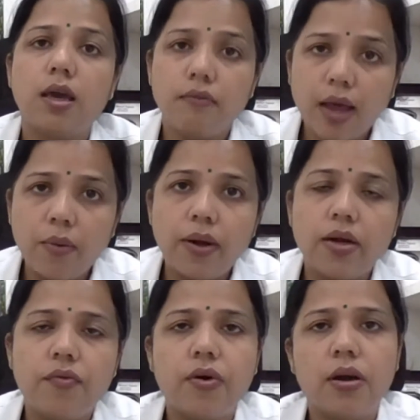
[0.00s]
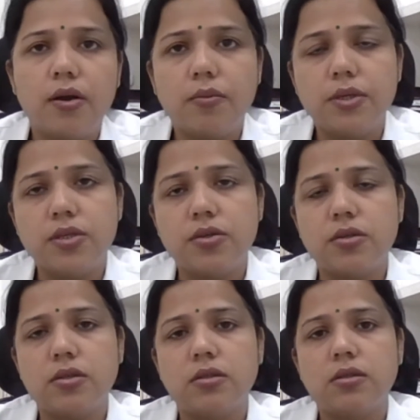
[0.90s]
evaluated for
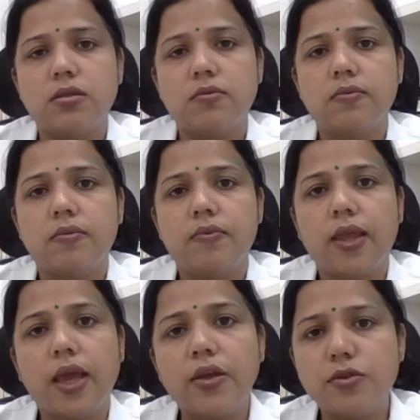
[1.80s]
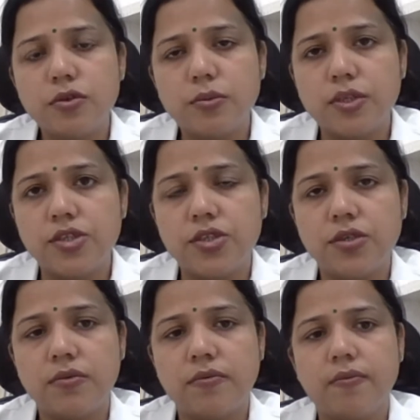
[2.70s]
endometriosis. Thank you so much.